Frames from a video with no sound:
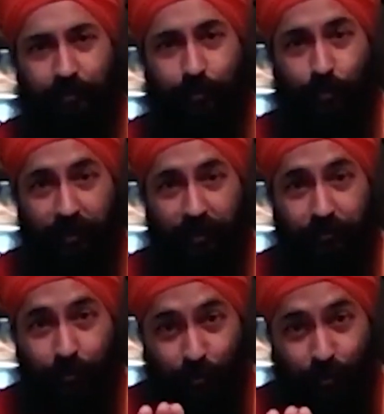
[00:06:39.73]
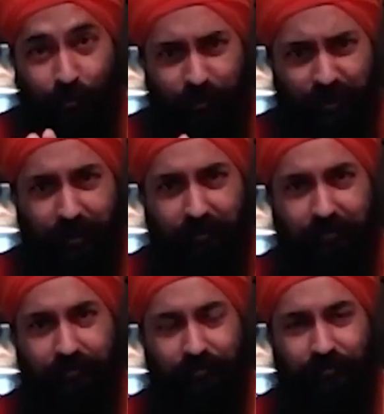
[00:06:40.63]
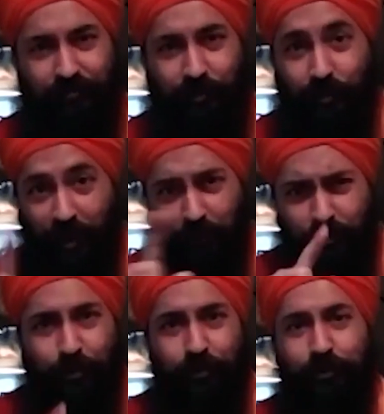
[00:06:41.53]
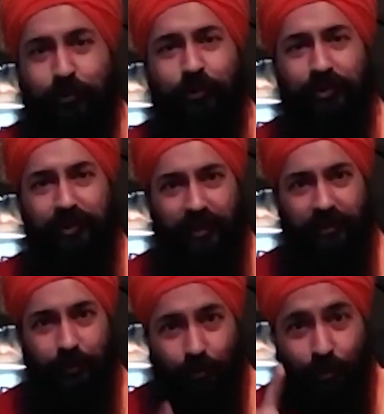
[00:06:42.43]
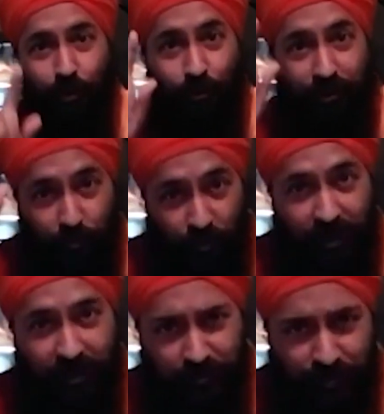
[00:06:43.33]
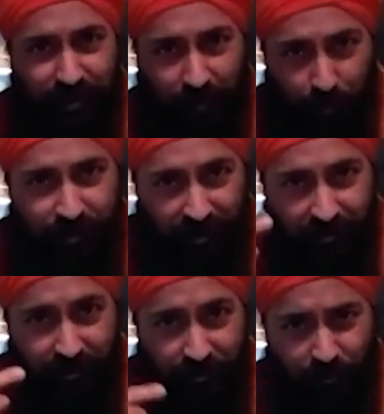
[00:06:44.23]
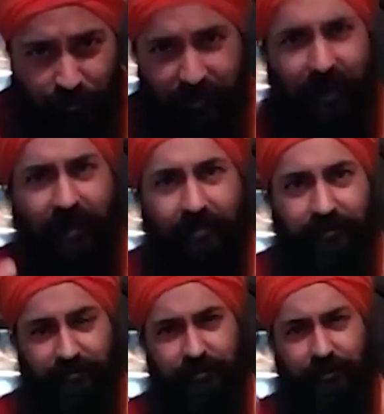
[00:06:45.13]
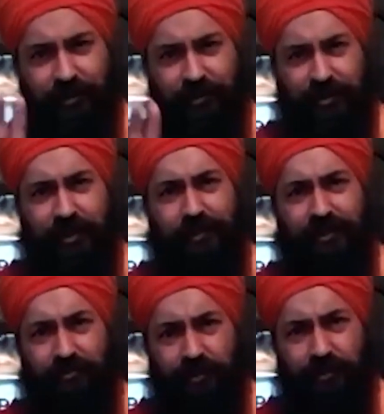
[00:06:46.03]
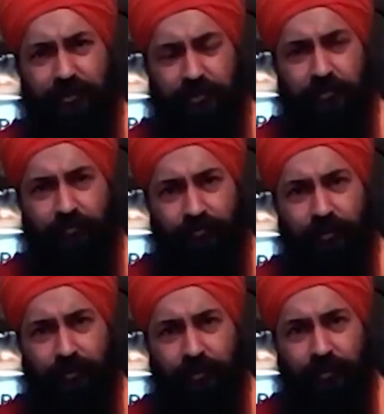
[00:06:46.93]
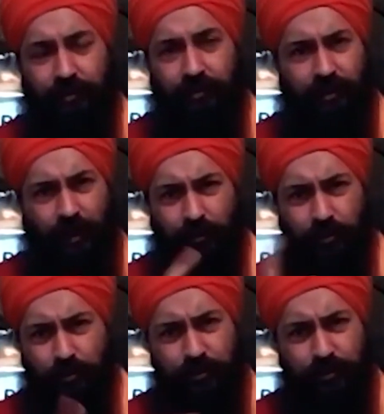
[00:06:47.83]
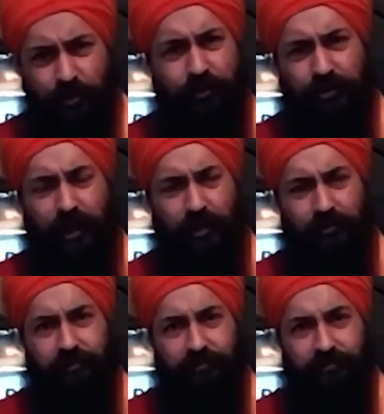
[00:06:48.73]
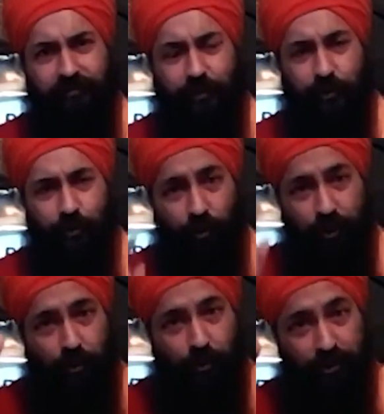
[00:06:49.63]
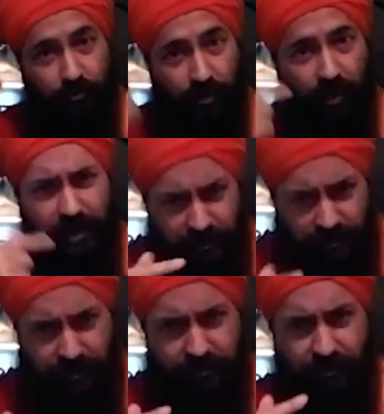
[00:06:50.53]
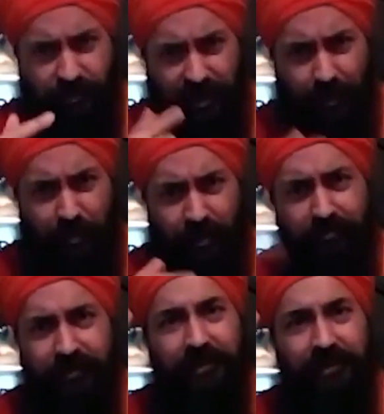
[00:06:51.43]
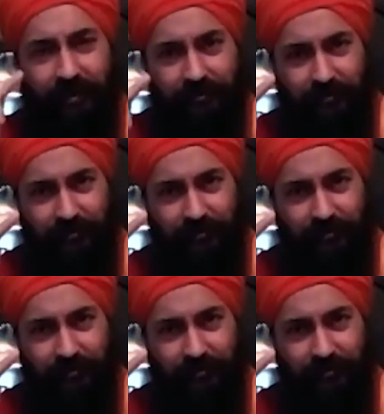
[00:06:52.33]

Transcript: Only if you know your tongue. You don't know your tongue. You only know the words which are projected through the tongue. You understand the difference? Now you don't know your tongue. You only know the words which come out of the tongue.